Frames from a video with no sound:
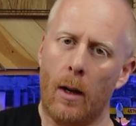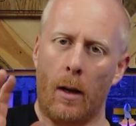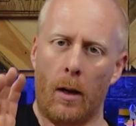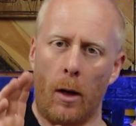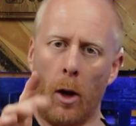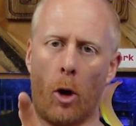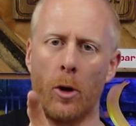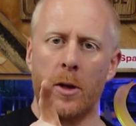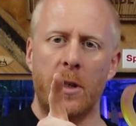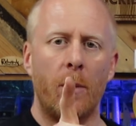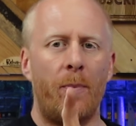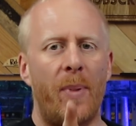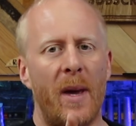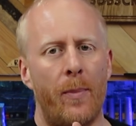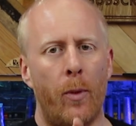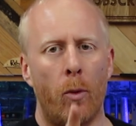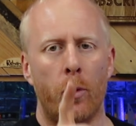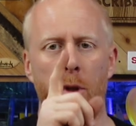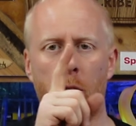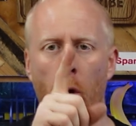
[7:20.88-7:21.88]
Lots of
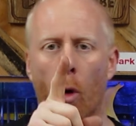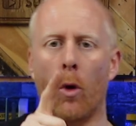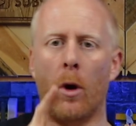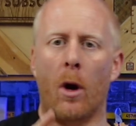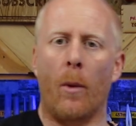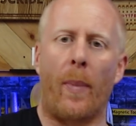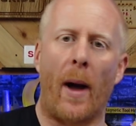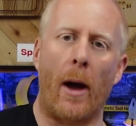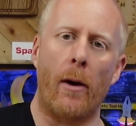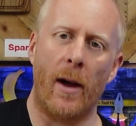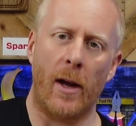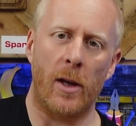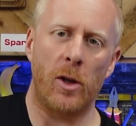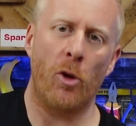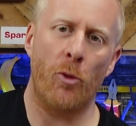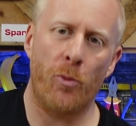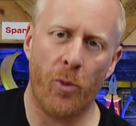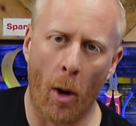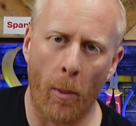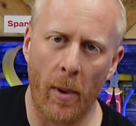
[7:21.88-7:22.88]
people talk about, and
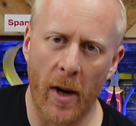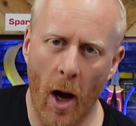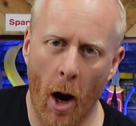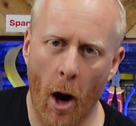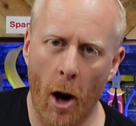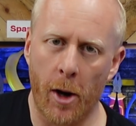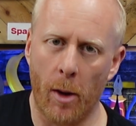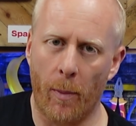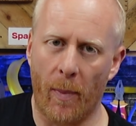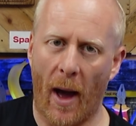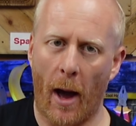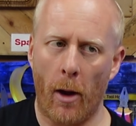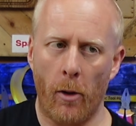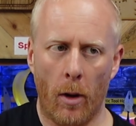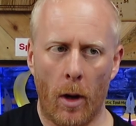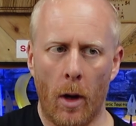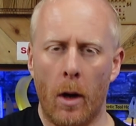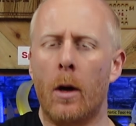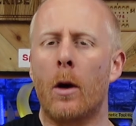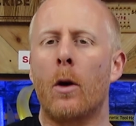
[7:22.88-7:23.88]
you've probably heard about,
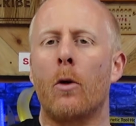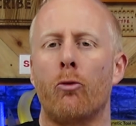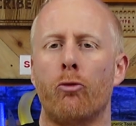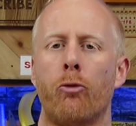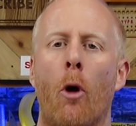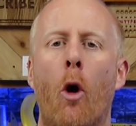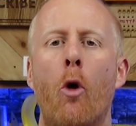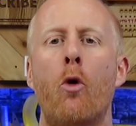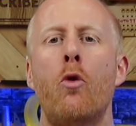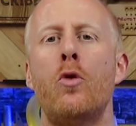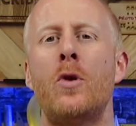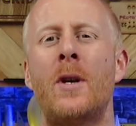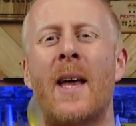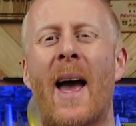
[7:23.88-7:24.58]
rolled